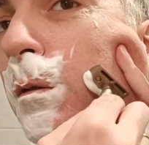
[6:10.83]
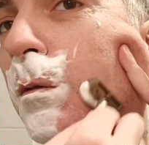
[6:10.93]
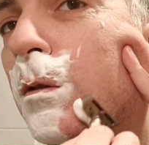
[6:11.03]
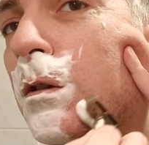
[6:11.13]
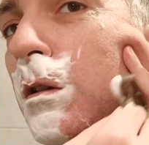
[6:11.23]

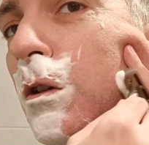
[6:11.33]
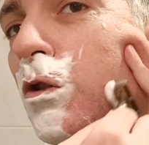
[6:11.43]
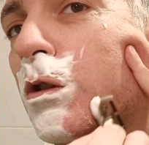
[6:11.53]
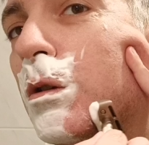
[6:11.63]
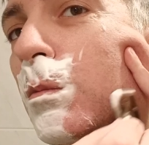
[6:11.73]
for such
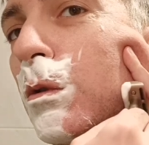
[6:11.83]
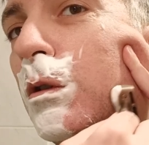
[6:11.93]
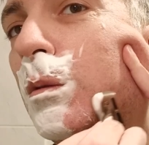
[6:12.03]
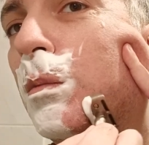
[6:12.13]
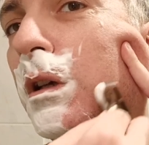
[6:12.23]
a
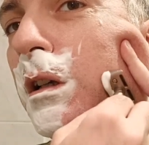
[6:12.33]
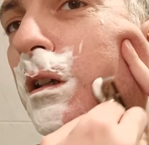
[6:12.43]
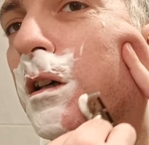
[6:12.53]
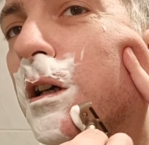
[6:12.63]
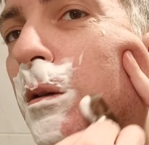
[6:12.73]
small
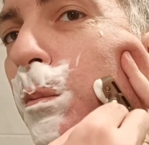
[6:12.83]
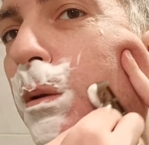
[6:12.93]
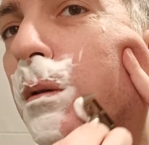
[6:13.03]
blade gap.